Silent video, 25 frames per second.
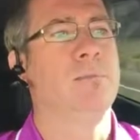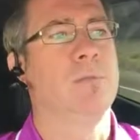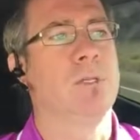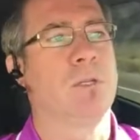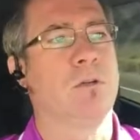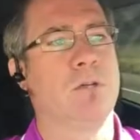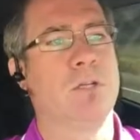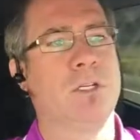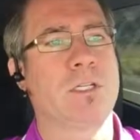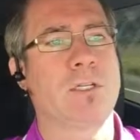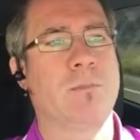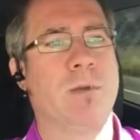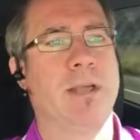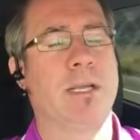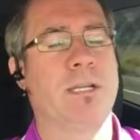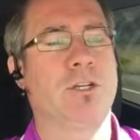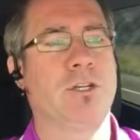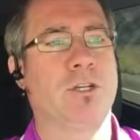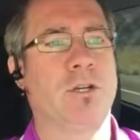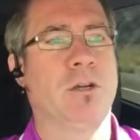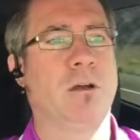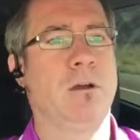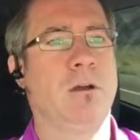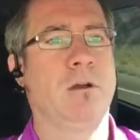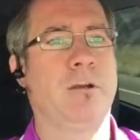So just make
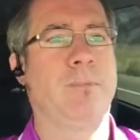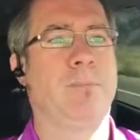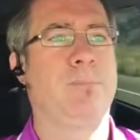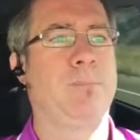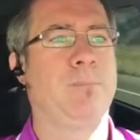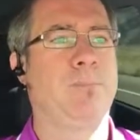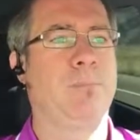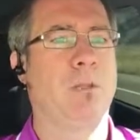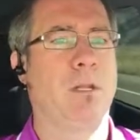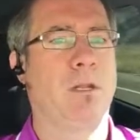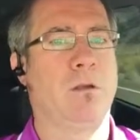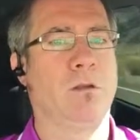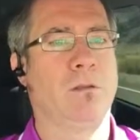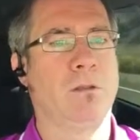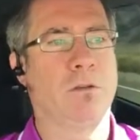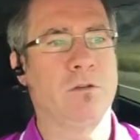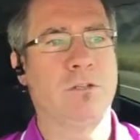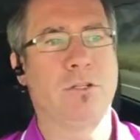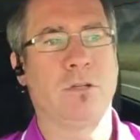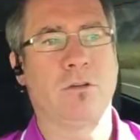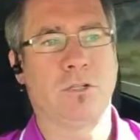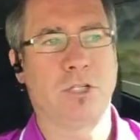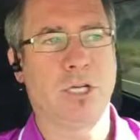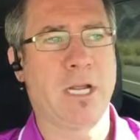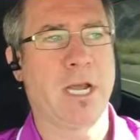sure, you know,
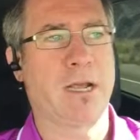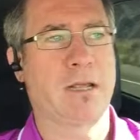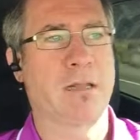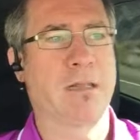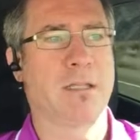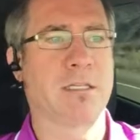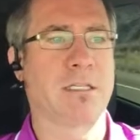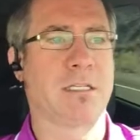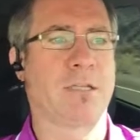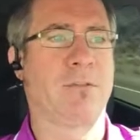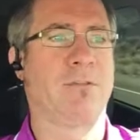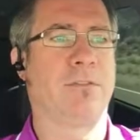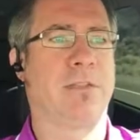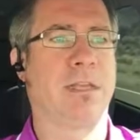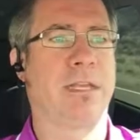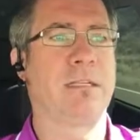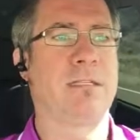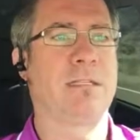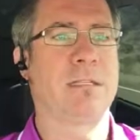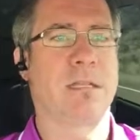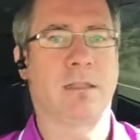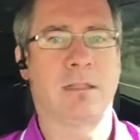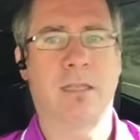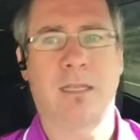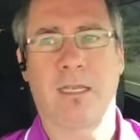there's your checklist of
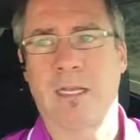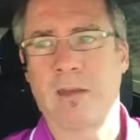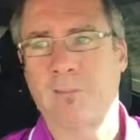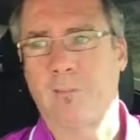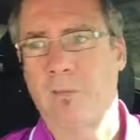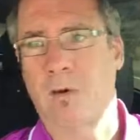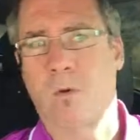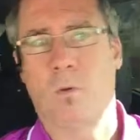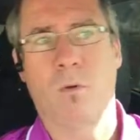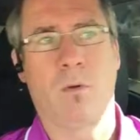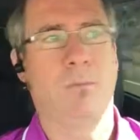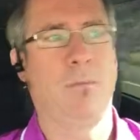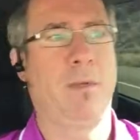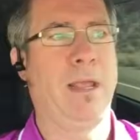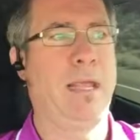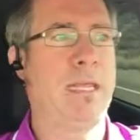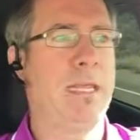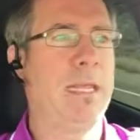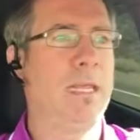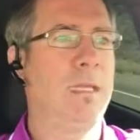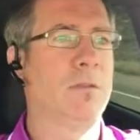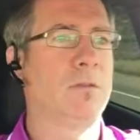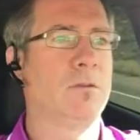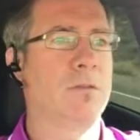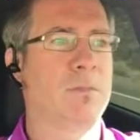things to think about when
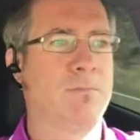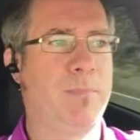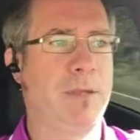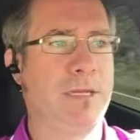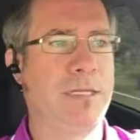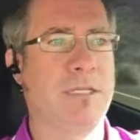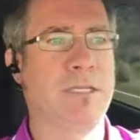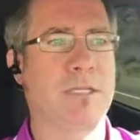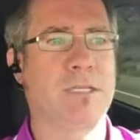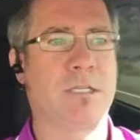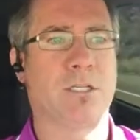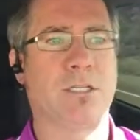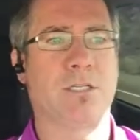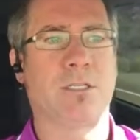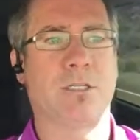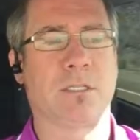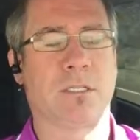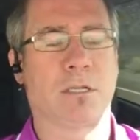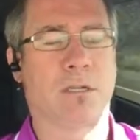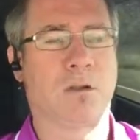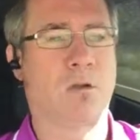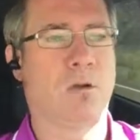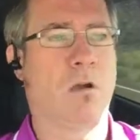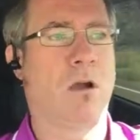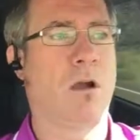making those big decisions
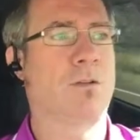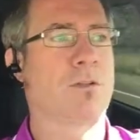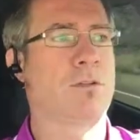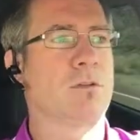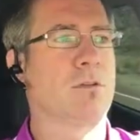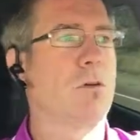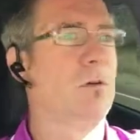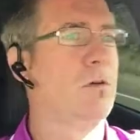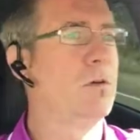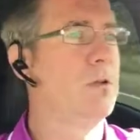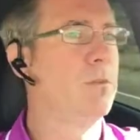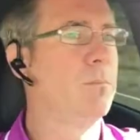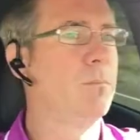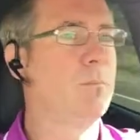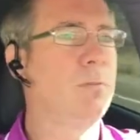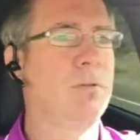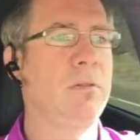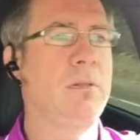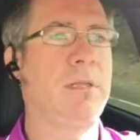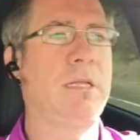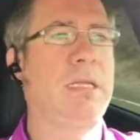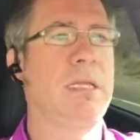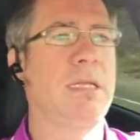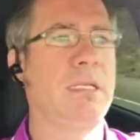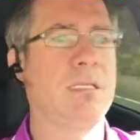at a crossroad. And
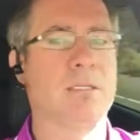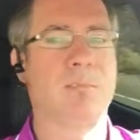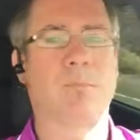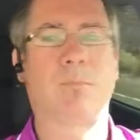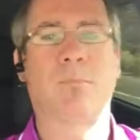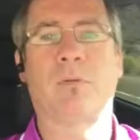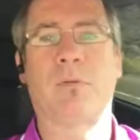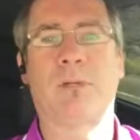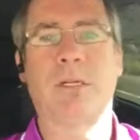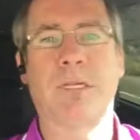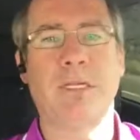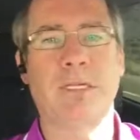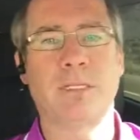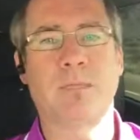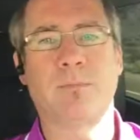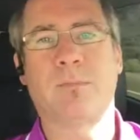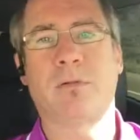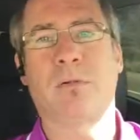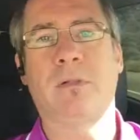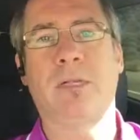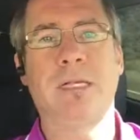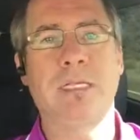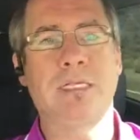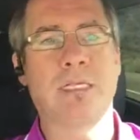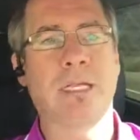please, please,
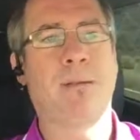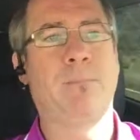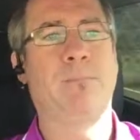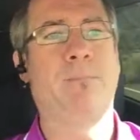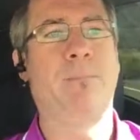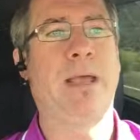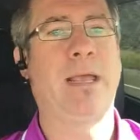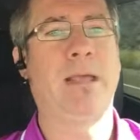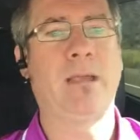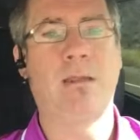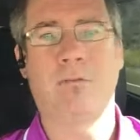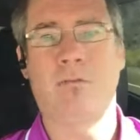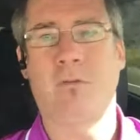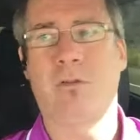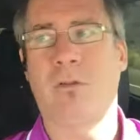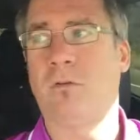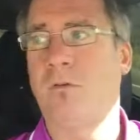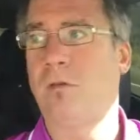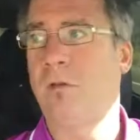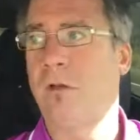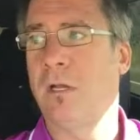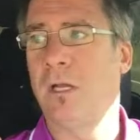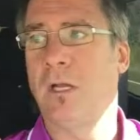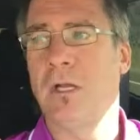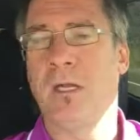please, I beg of you,
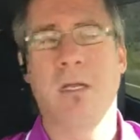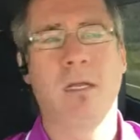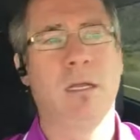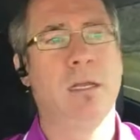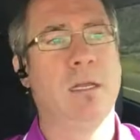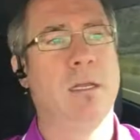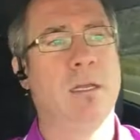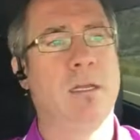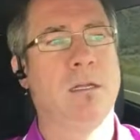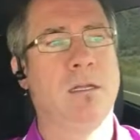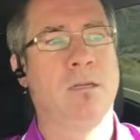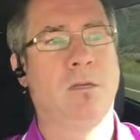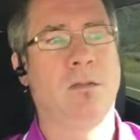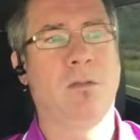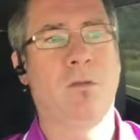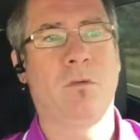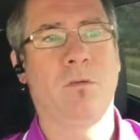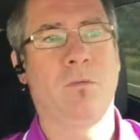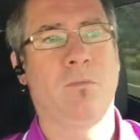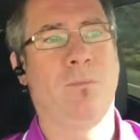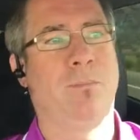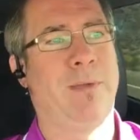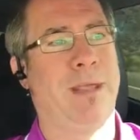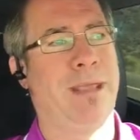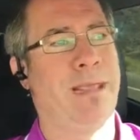
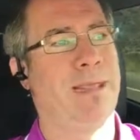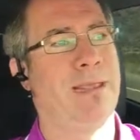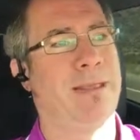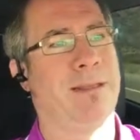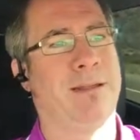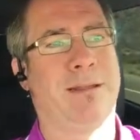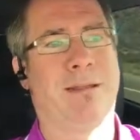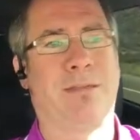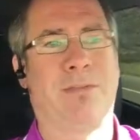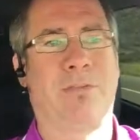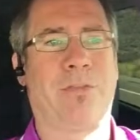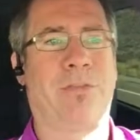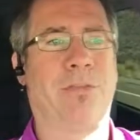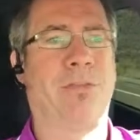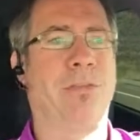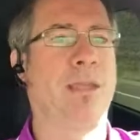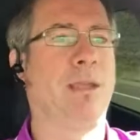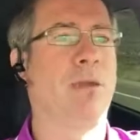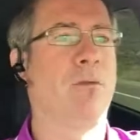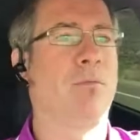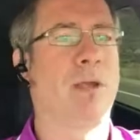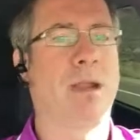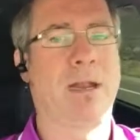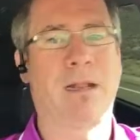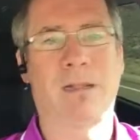don't make it a
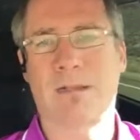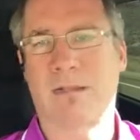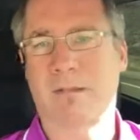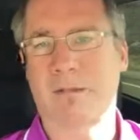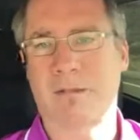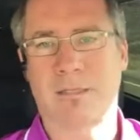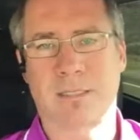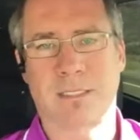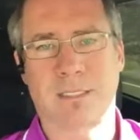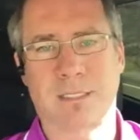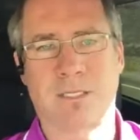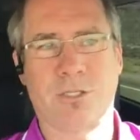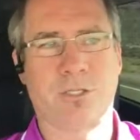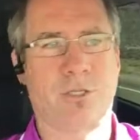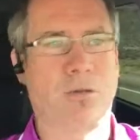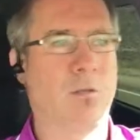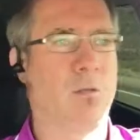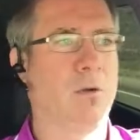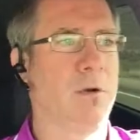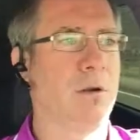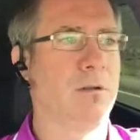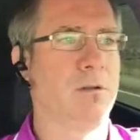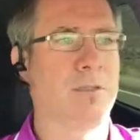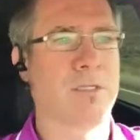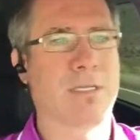theoretical decision
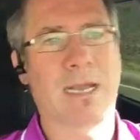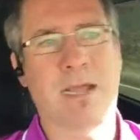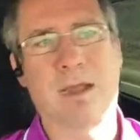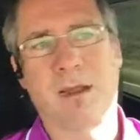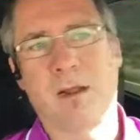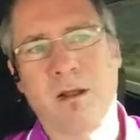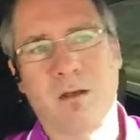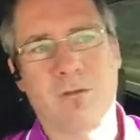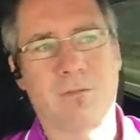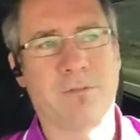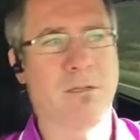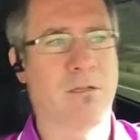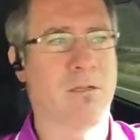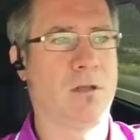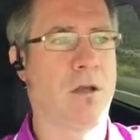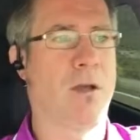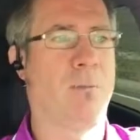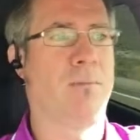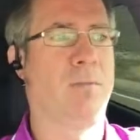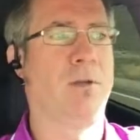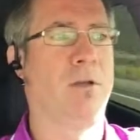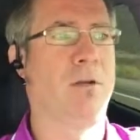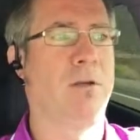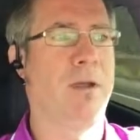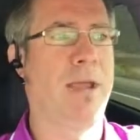where it's kind of off the
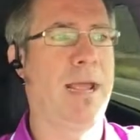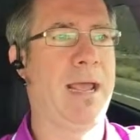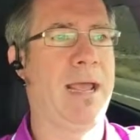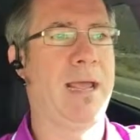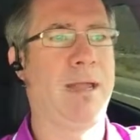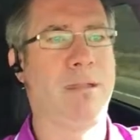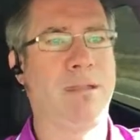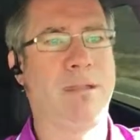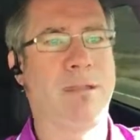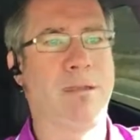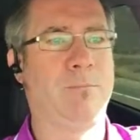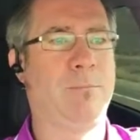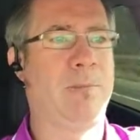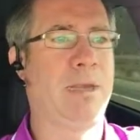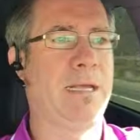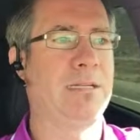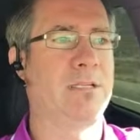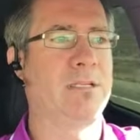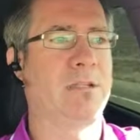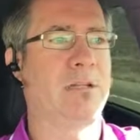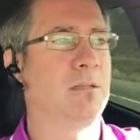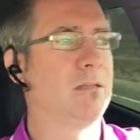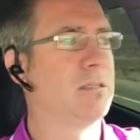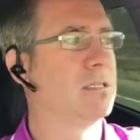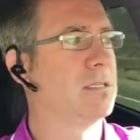top of your head and
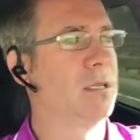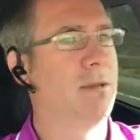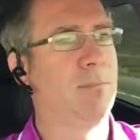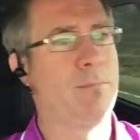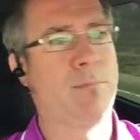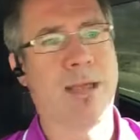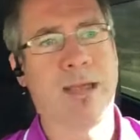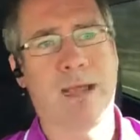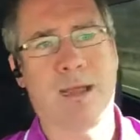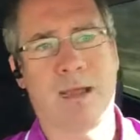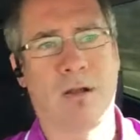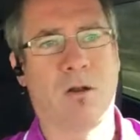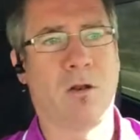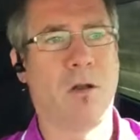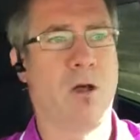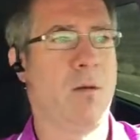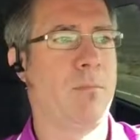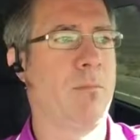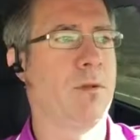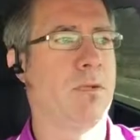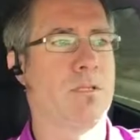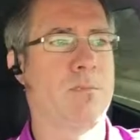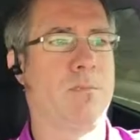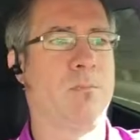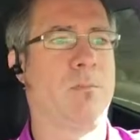based on some
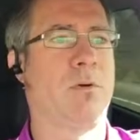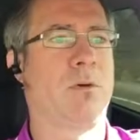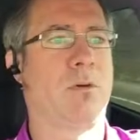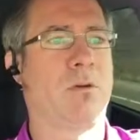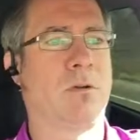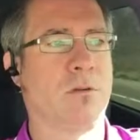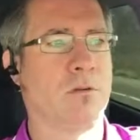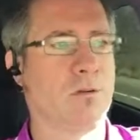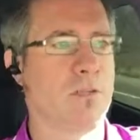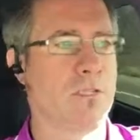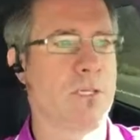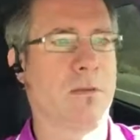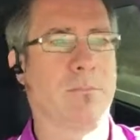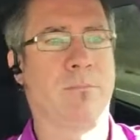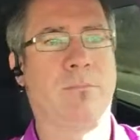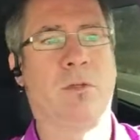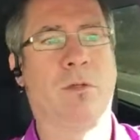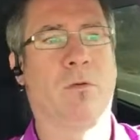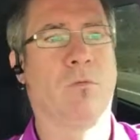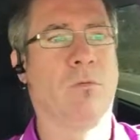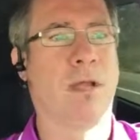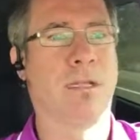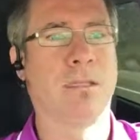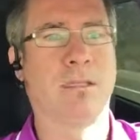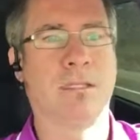economics book or something
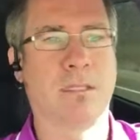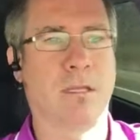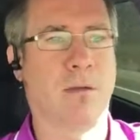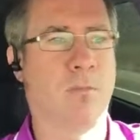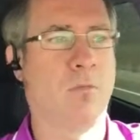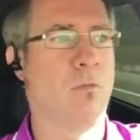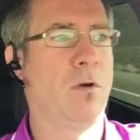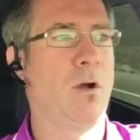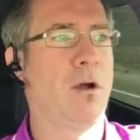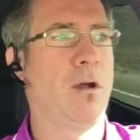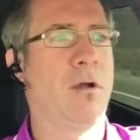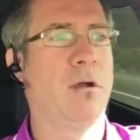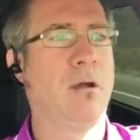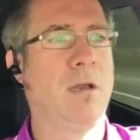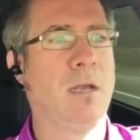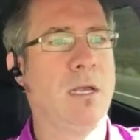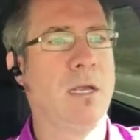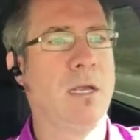you read somewhere.